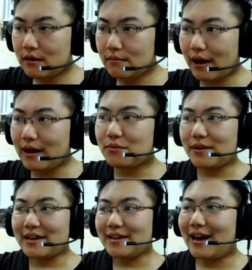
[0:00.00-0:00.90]
By the
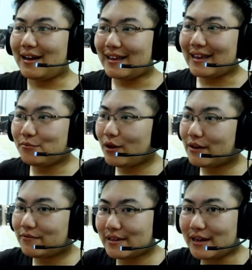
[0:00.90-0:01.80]
way, uh, in one
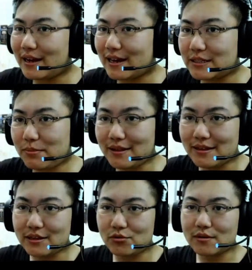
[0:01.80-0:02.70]
of the uh,
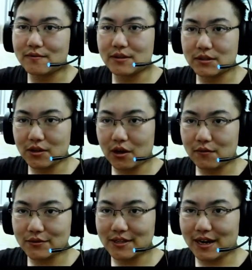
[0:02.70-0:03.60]
expanded universe
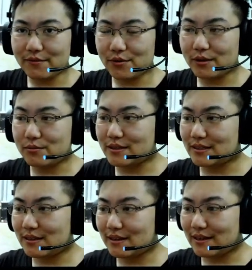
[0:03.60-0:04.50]
novels that I read
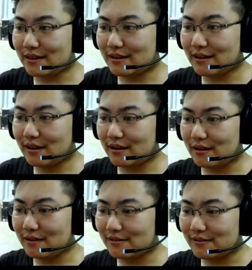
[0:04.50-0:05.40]
recently,
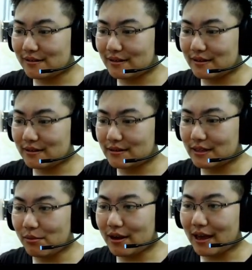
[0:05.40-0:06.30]
uh, somebody